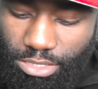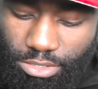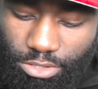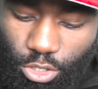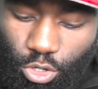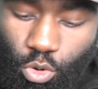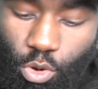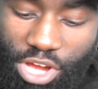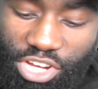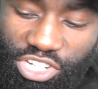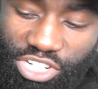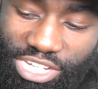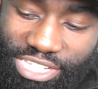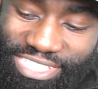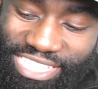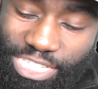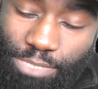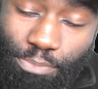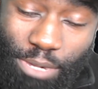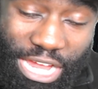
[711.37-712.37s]
the question is:
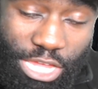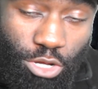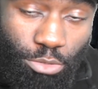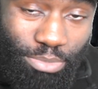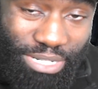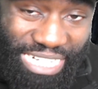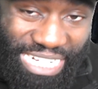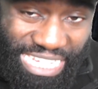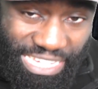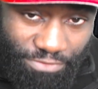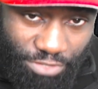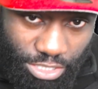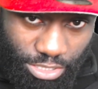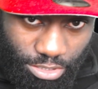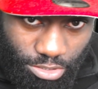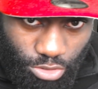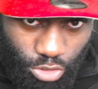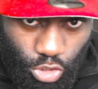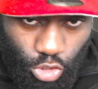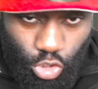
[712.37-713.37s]
despite your beliefs,
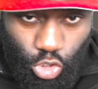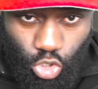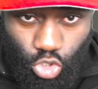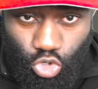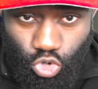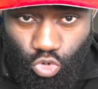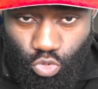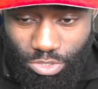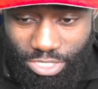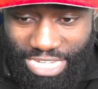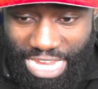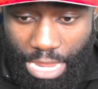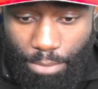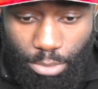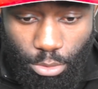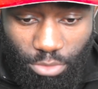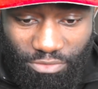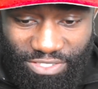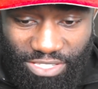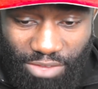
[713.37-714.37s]
should you
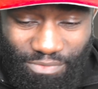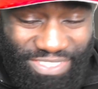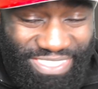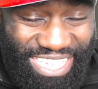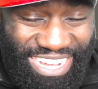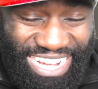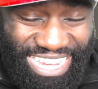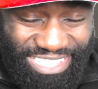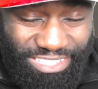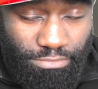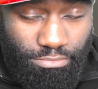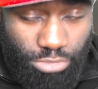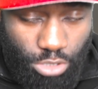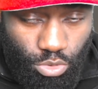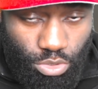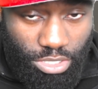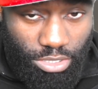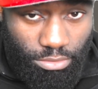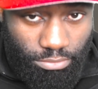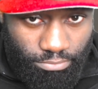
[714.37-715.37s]
tamper with something that isn't
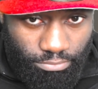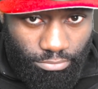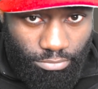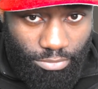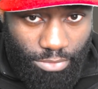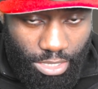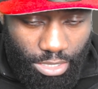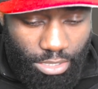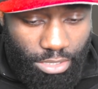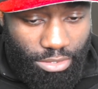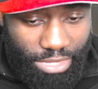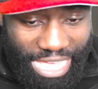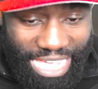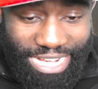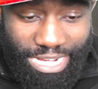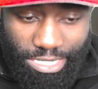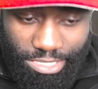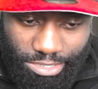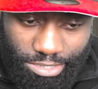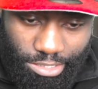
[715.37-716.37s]
broken?
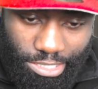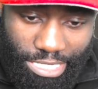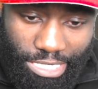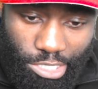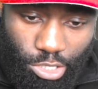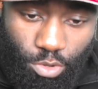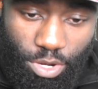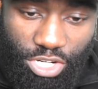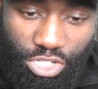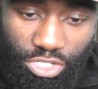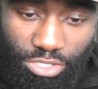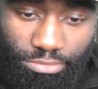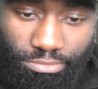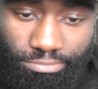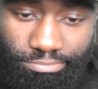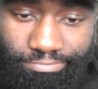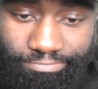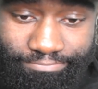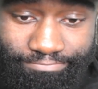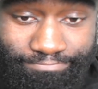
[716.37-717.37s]
That is the killer question.
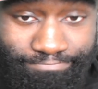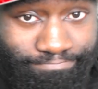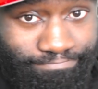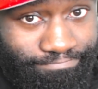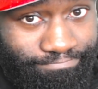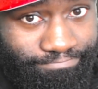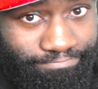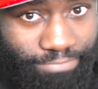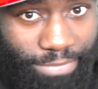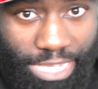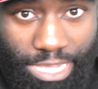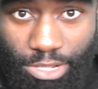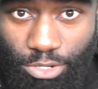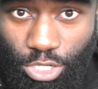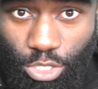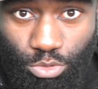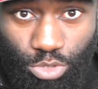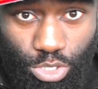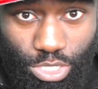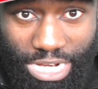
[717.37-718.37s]
I don't
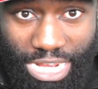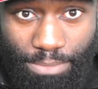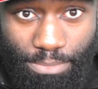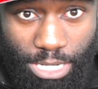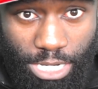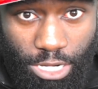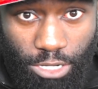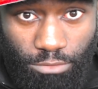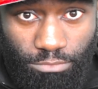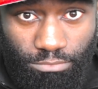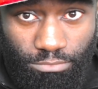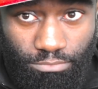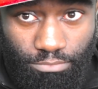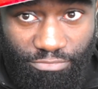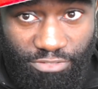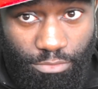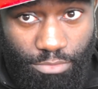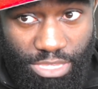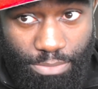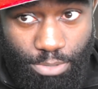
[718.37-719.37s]
know. You let me know.
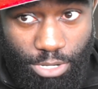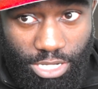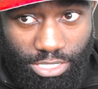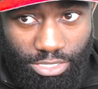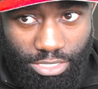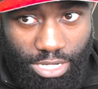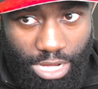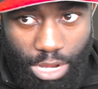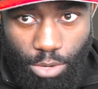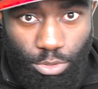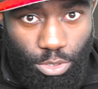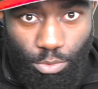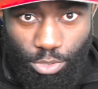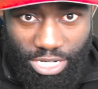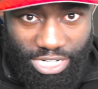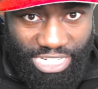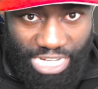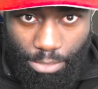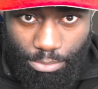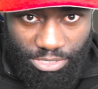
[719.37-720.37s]
For me personally, I wouldn't
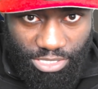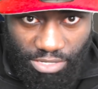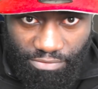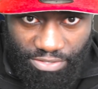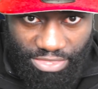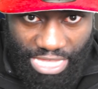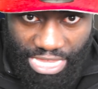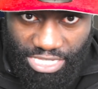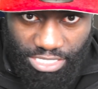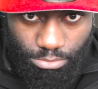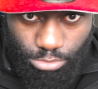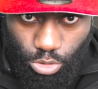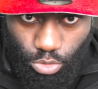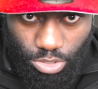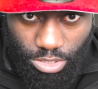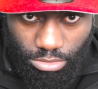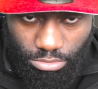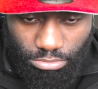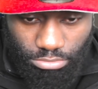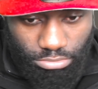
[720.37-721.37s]
want to tamper something that isn't
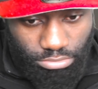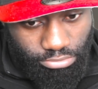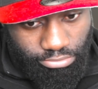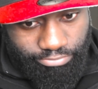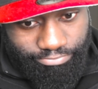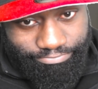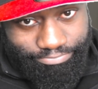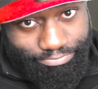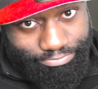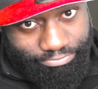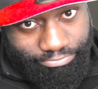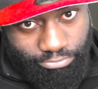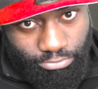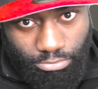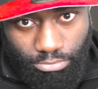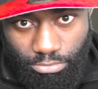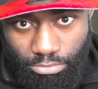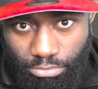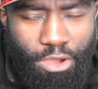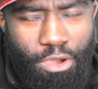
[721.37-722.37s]
broken.
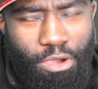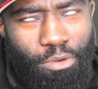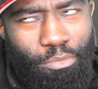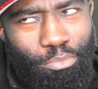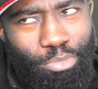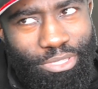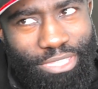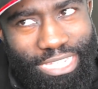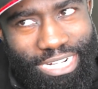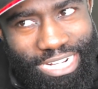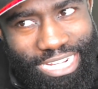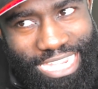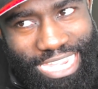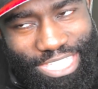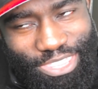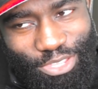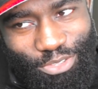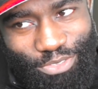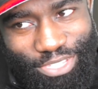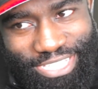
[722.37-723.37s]
But then
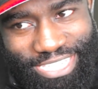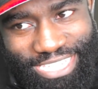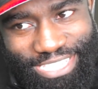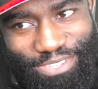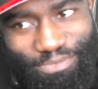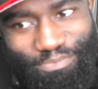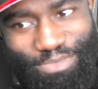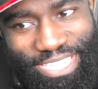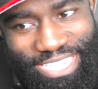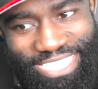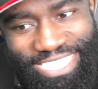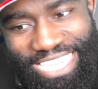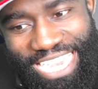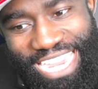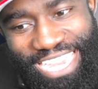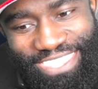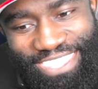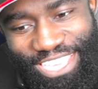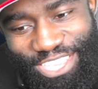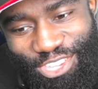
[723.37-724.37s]
again, though, this isn't me
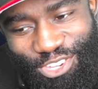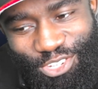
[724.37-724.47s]
saying that you